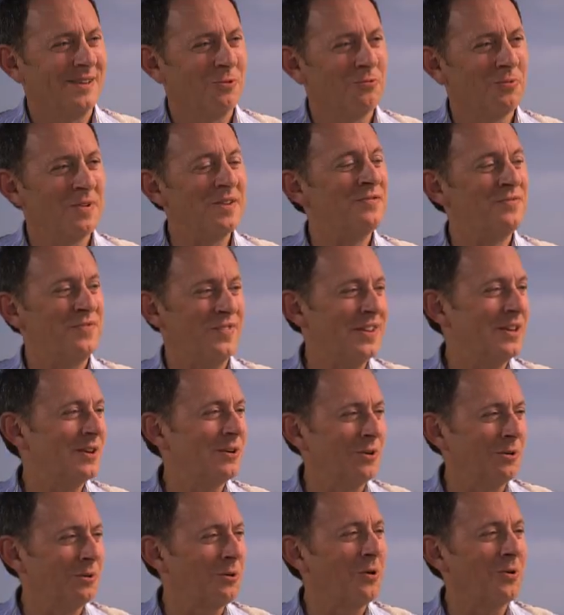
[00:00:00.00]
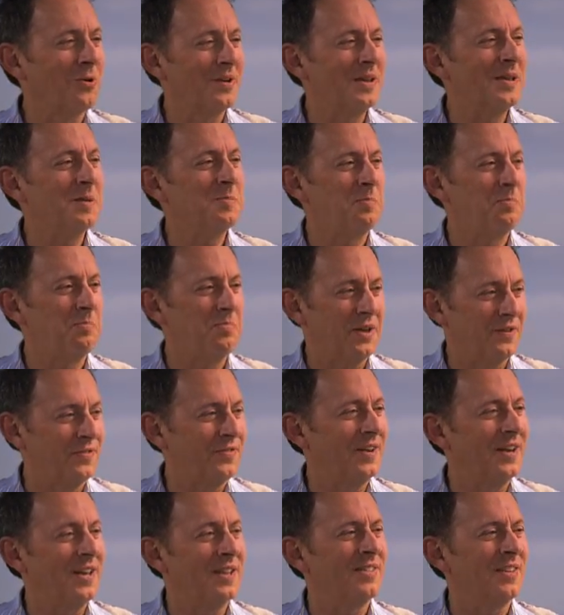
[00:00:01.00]
reveal or
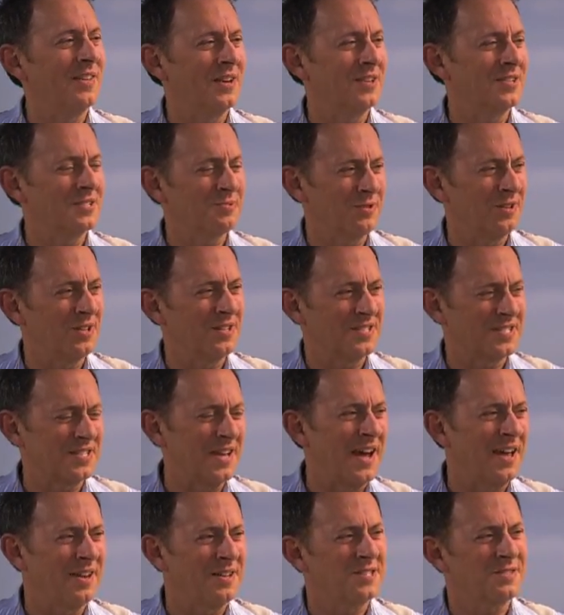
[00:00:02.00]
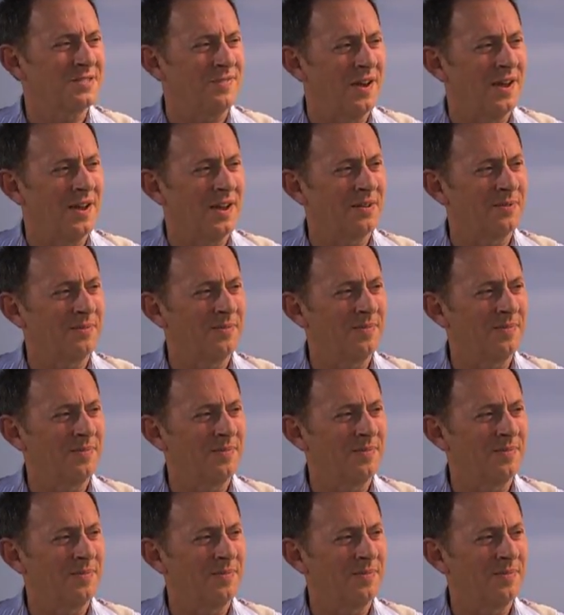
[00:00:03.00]
epiphany that is really satisfying.